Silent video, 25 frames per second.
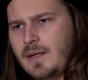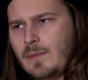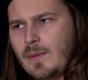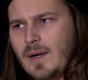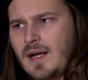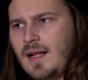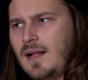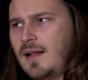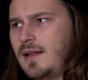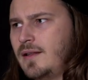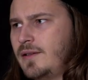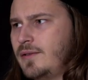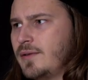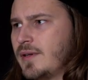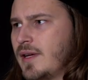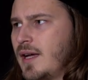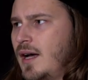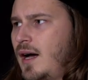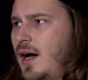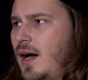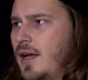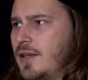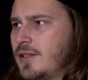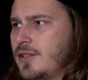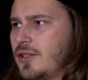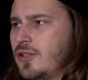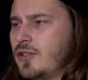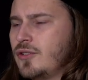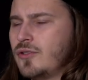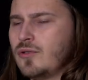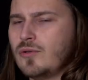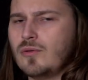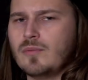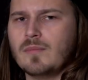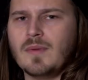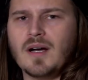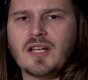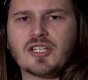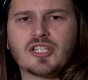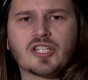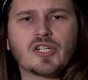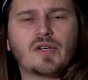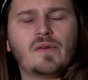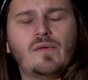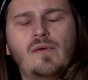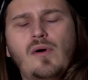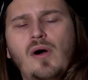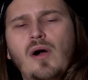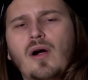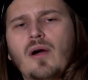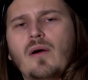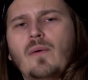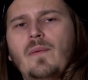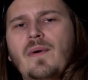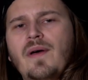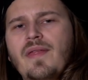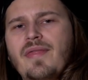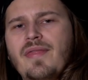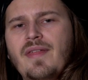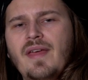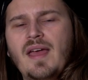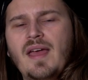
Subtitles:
Well, you can't do much wrong with